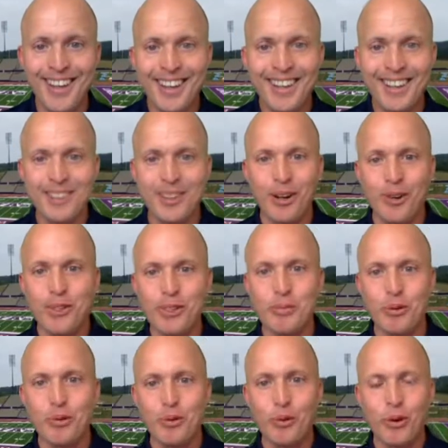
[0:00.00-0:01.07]
as an
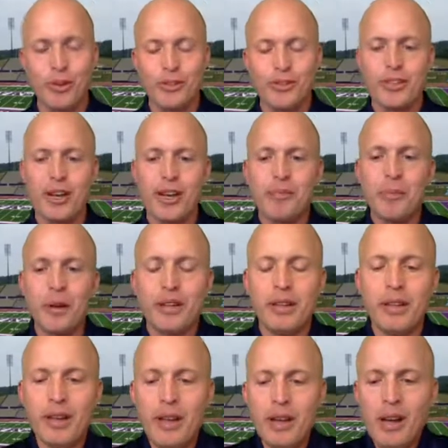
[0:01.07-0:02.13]
entrepreneurial side but
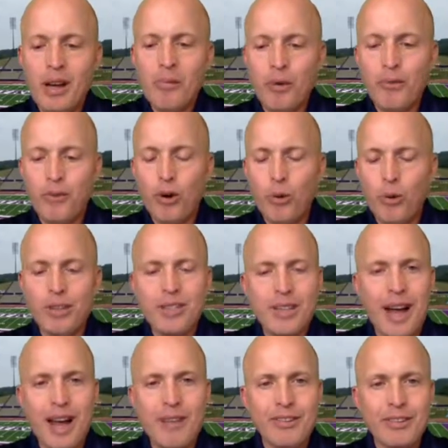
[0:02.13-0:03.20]
before we
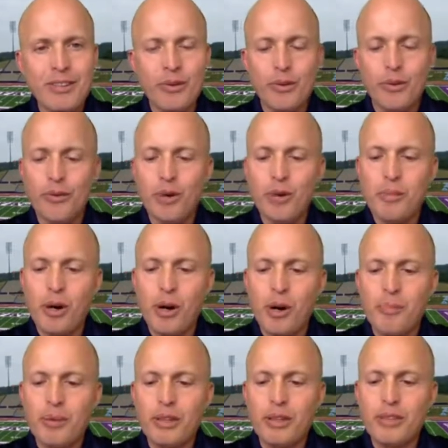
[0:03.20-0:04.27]
dive into the football
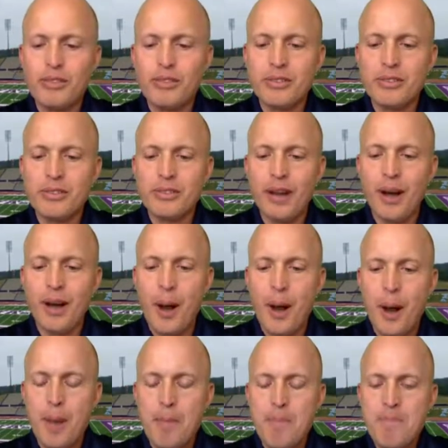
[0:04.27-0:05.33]
piece
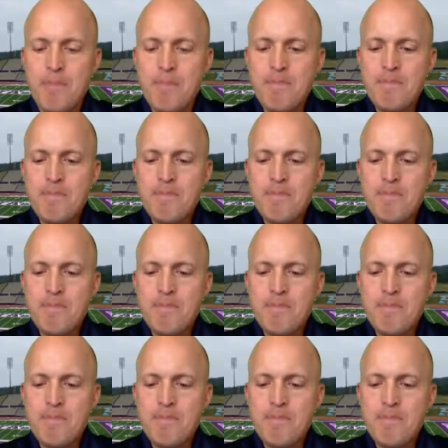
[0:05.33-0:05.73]
um, mm-hmm.